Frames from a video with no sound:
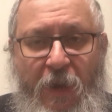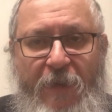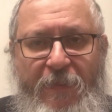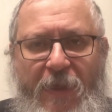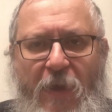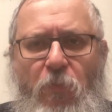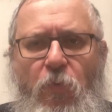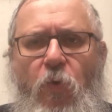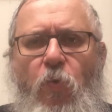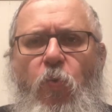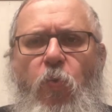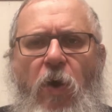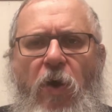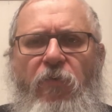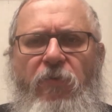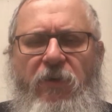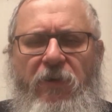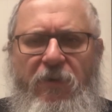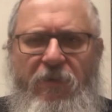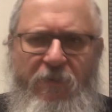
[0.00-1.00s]
They were
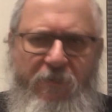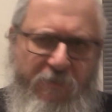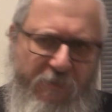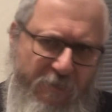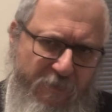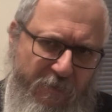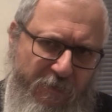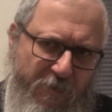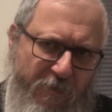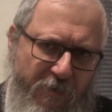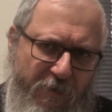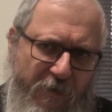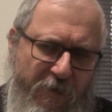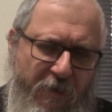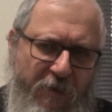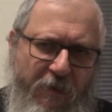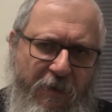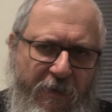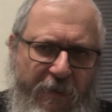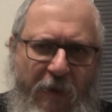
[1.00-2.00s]
worried
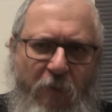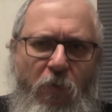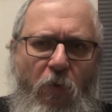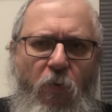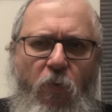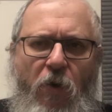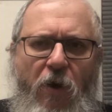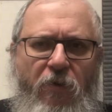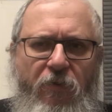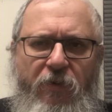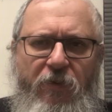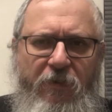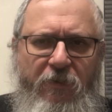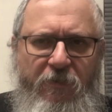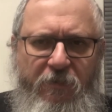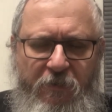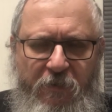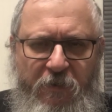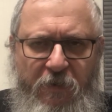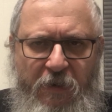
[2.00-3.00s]

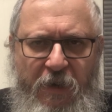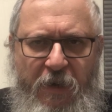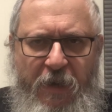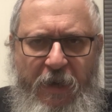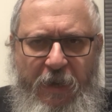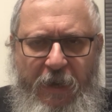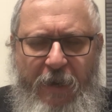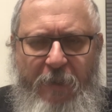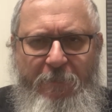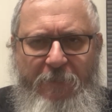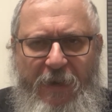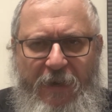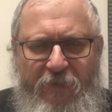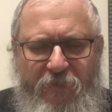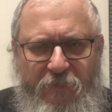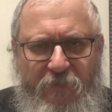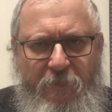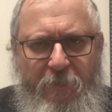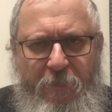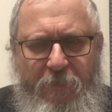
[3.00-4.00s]

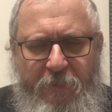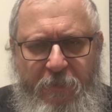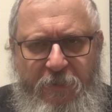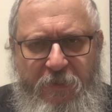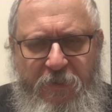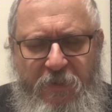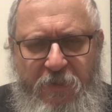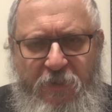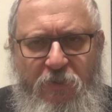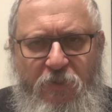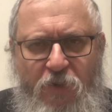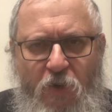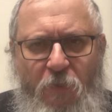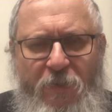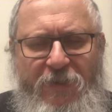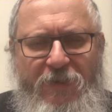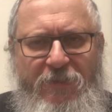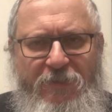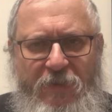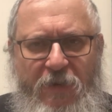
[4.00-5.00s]
about the Yidden
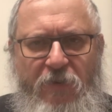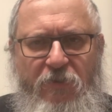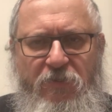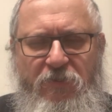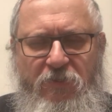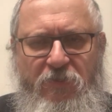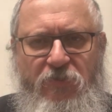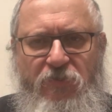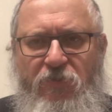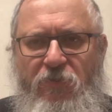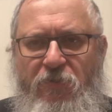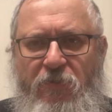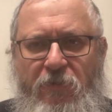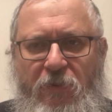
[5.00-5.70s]
going into Eretz Yisrael.